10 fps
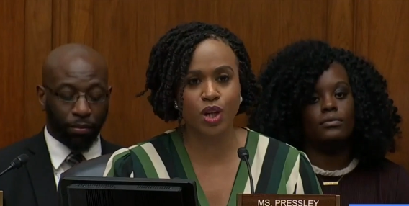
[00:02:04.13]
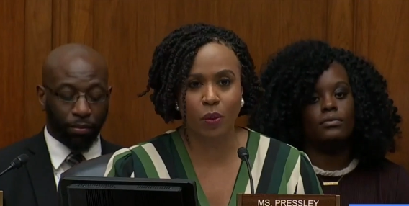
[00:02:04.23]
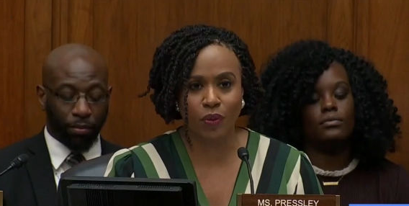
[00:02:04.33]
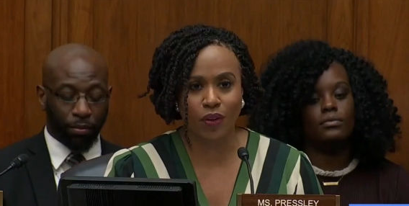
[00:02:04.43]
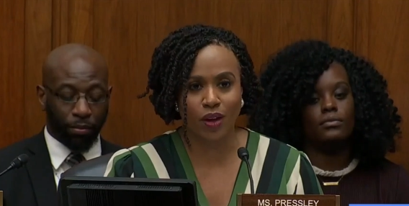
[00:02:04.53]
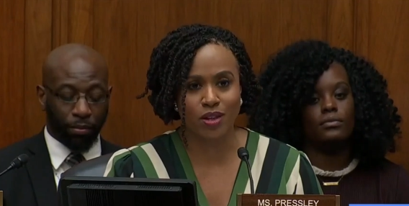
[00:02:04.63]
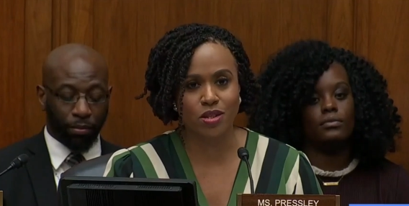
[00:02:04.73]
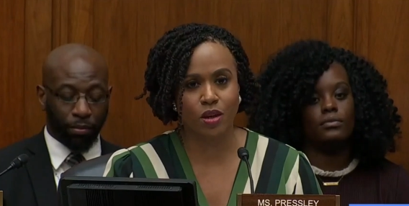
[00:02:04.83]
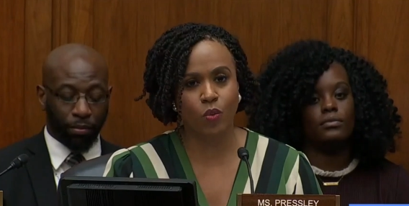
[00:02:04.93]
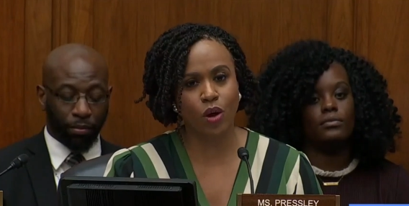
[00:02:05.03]
Speaker 1: with us
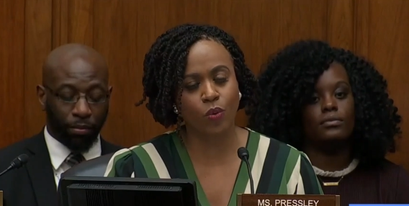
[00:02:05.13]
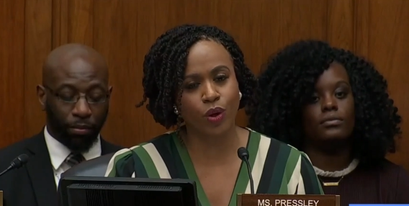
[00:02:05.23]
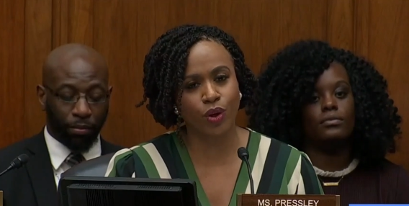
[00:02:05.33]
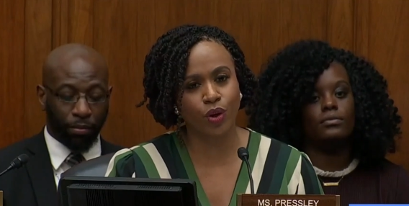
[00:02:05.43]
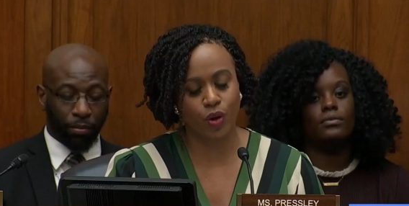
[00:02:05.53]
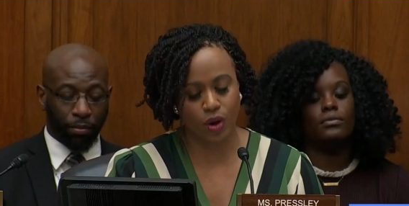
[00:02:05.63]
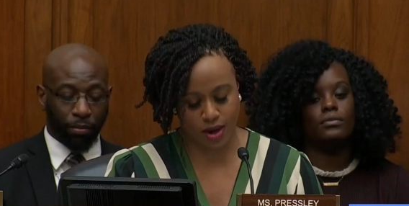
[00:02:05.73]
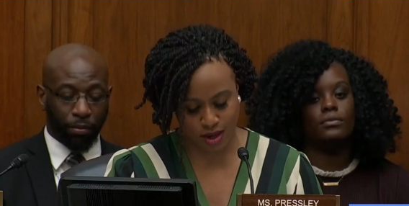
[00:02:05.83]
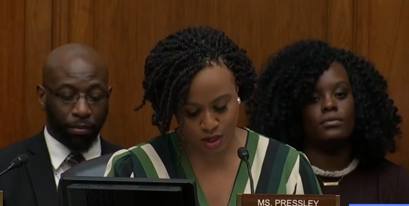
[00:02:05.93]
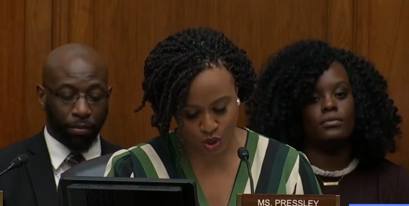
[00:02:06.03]
what were your
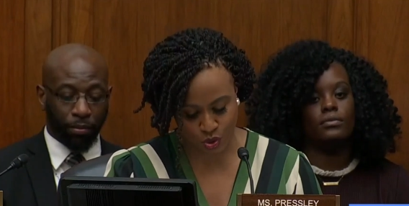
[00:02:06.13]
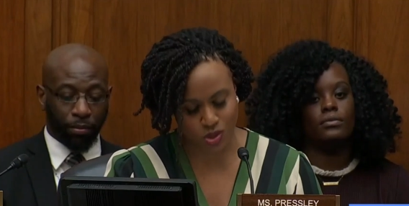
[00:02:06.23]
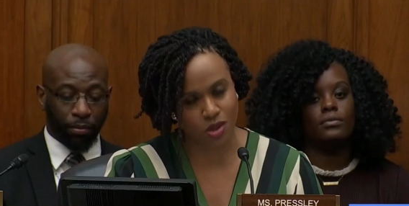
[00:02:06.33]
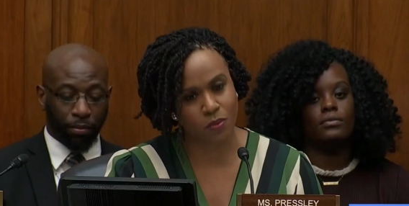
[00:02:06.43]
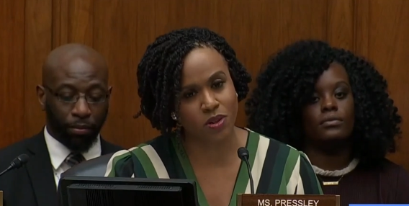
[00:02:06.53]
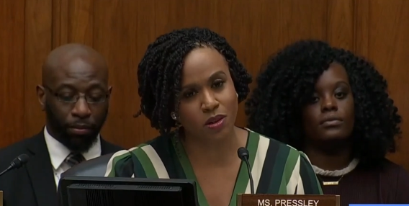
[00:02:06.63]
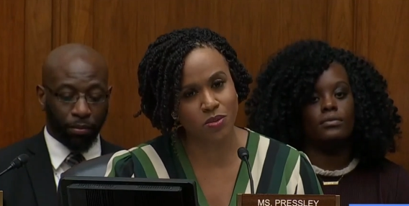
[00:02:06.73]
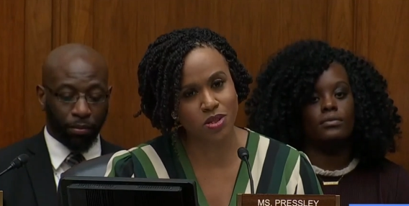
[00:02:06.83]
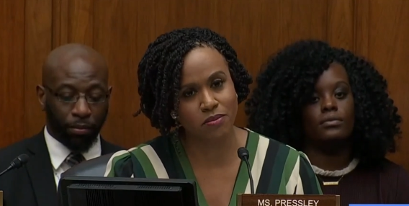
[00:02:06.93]
initial symptoms?